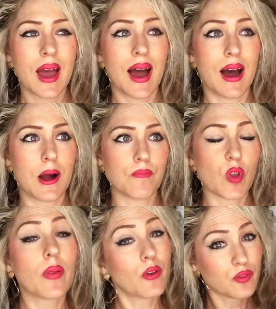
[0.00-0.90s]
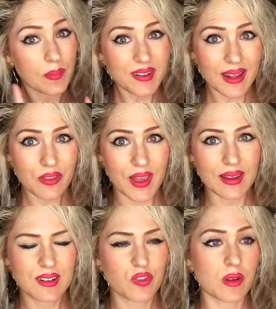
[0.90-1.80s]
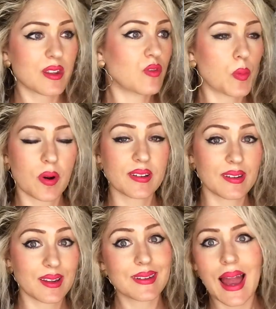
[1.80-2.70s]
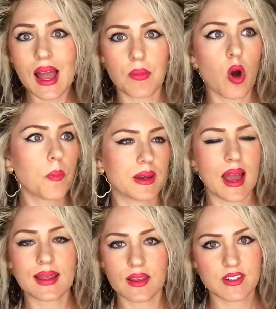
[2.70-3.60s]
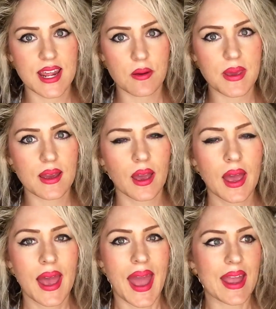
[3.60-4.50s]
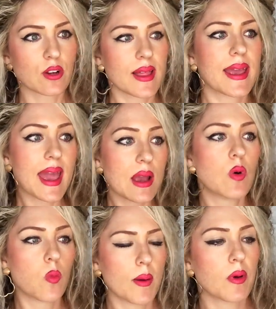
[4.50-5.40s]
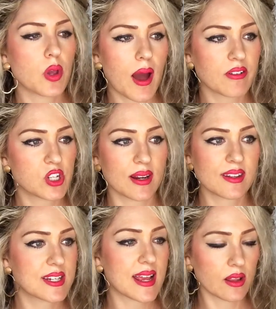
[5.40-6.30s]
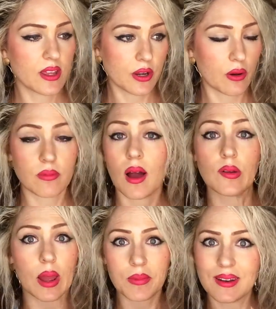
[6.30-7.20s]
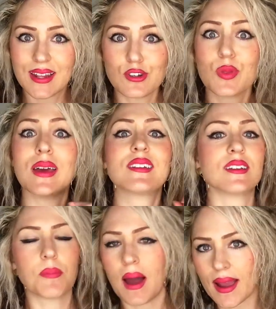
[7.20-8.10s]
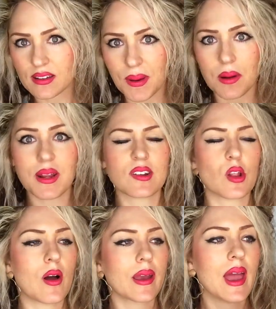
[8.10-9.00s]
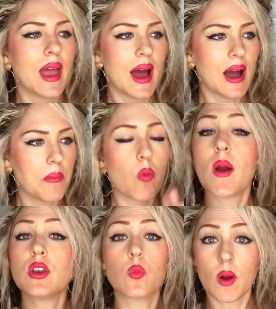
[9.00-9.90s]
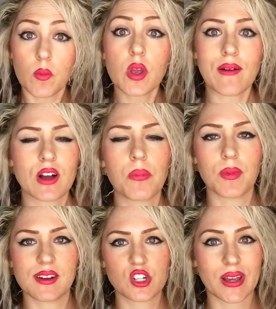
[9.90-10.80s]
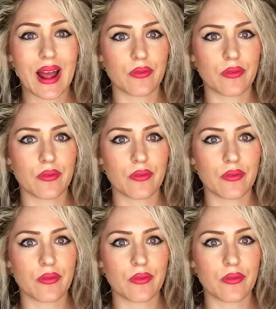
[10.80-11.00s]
On the flip side of things, if the person says, yeah, I'm open, yeah, I'd love to take a peek, and you're like, hey, well, when will you have a chance to take a, I'm going to send you this. It's about X amount of minutes long. When will you have a couple minutes to check it out?